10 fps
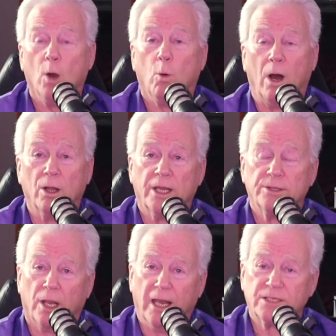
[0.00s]
Well, in
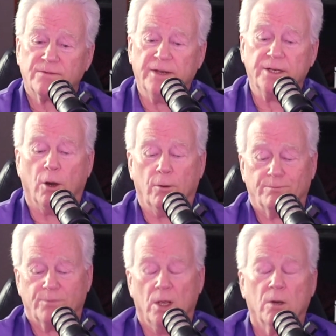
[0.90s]
the last video,
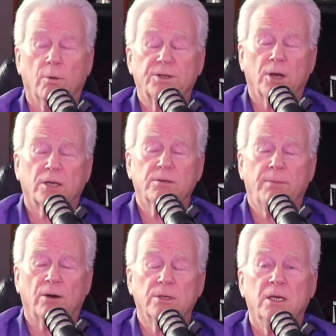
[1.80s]
we talked
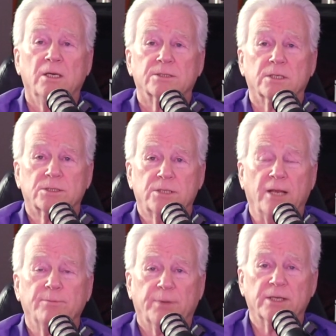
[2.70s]
about
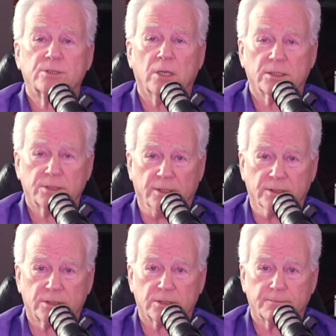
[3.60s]
sustained pitch
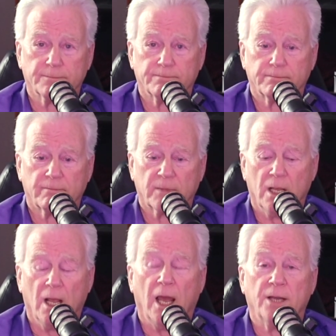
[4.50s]
consonants.
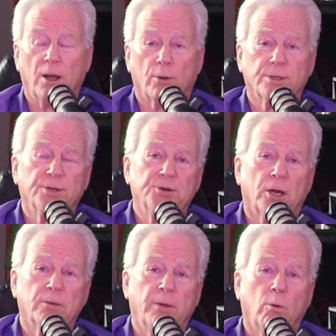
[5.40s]
And now we're going to
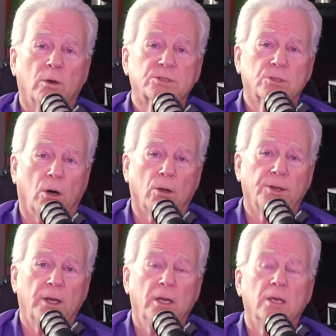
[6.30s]
talk about what's called
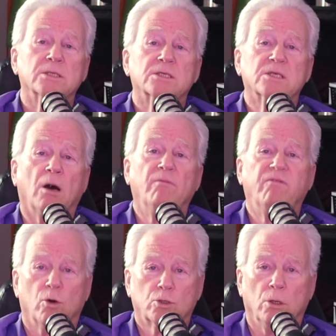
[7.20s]

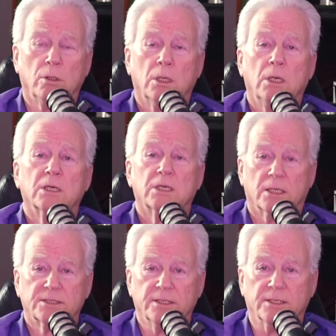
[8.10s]
subvocal
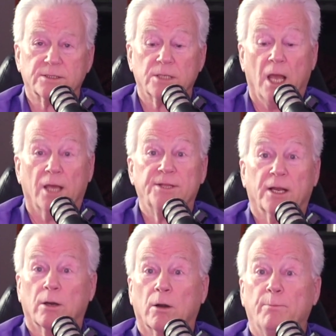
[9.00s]
consonants. They
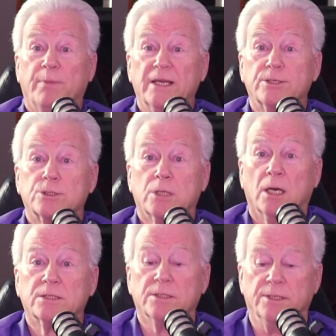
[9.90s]
are a pitched
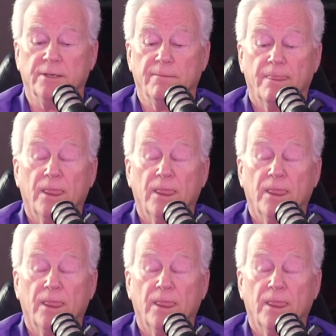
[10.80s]
consonant